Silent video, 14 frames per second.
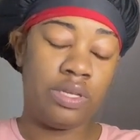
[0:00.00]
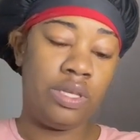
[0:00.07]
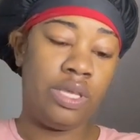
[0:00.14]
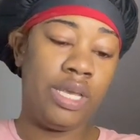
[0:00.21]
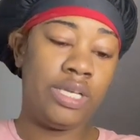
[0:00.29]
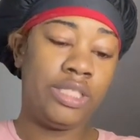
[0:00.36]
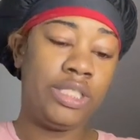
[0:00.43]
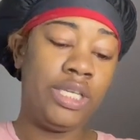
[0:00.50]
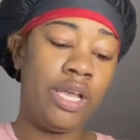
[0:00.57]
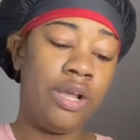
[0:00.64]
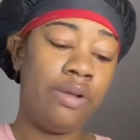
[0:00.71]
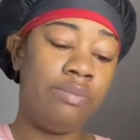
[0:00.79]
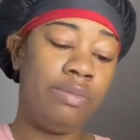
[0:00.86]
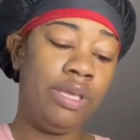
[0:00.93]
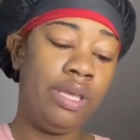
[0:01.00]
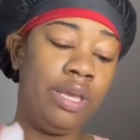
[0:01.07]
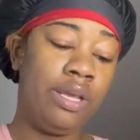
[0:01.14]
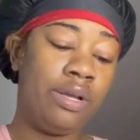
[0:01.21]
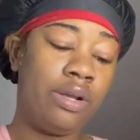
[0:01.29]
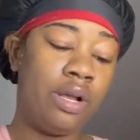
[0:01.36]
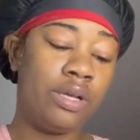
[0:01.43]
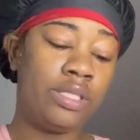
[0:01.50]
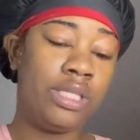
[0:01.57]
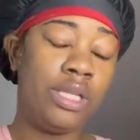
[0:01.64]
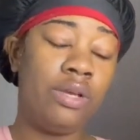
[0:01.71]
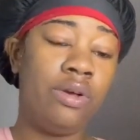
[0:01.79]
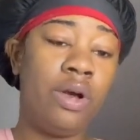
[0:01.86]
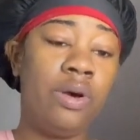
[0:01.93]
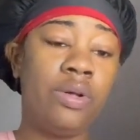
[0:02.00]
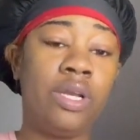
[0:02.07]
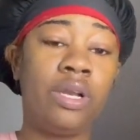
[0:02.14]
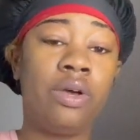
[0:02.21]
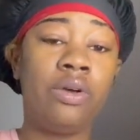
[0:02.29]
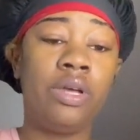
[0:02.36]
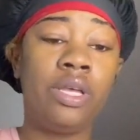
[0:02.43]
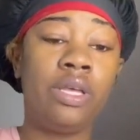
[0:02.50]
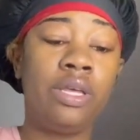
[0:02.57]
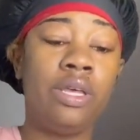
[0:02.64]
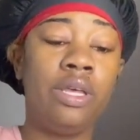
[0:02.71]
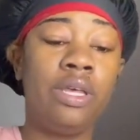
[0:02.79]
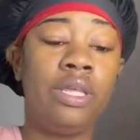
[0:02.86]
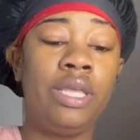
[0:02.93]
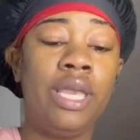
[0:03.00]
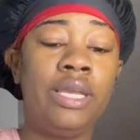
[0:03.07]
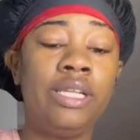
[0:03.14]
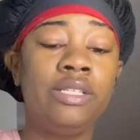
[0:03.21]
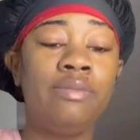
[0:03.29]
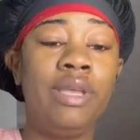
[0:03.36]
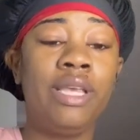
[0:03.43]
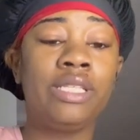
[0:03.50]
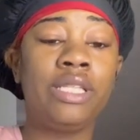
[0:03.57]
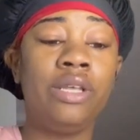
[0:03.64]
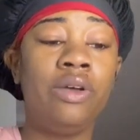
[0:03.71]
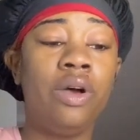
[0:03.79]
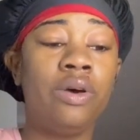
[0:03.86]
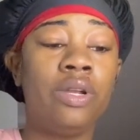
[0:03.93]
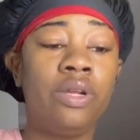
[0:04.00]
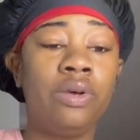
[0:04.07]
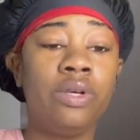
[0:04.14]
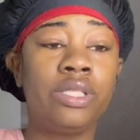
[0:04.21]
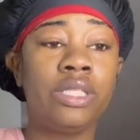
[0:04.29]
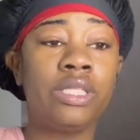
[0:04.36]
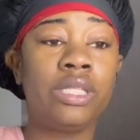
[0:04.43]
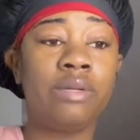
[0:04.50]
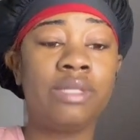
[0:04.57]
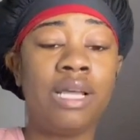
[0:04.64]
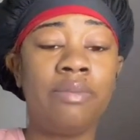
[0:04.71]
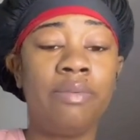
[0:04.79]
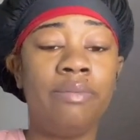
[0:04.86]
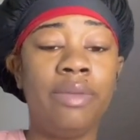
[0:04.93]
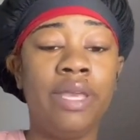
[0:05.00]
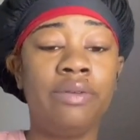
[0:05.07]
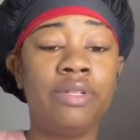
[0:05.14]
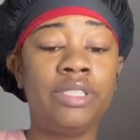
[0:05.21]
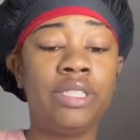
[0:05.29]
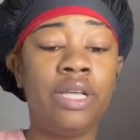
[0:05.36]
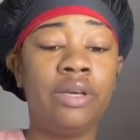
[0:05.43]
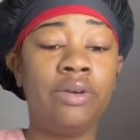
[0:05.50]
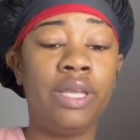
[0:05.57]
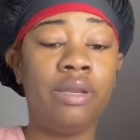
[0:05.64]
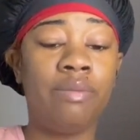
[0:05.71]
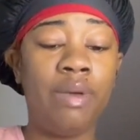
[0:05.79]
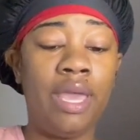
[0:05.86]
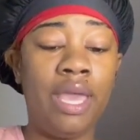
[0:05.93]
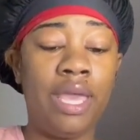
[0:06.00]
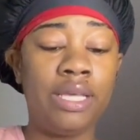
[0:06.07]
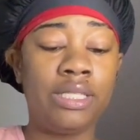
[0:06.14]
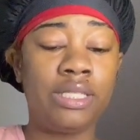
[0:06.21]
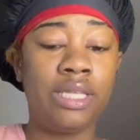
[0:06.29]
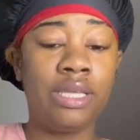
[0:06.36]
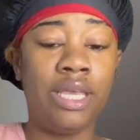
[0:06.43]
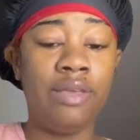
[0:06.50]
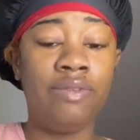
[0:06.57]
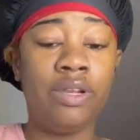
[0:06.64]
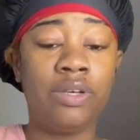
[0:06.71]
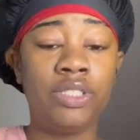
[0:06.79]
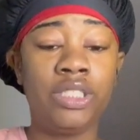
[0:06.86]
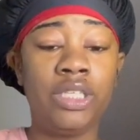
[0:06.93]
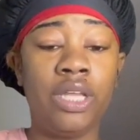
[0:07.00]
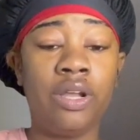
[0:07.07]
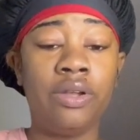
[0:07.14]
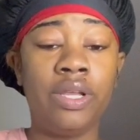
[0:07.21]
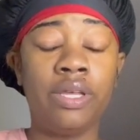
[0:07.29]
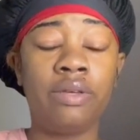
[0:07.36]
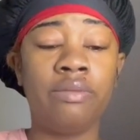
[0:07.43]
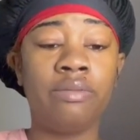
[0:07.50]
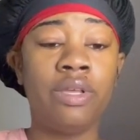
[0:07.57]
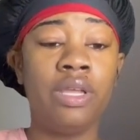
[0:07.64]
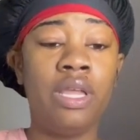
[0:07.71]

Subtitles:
Yeah, she hurt me here. Still holding on. Yeah, this man still holding on to some type of marriage though in the past, even though she hurt him.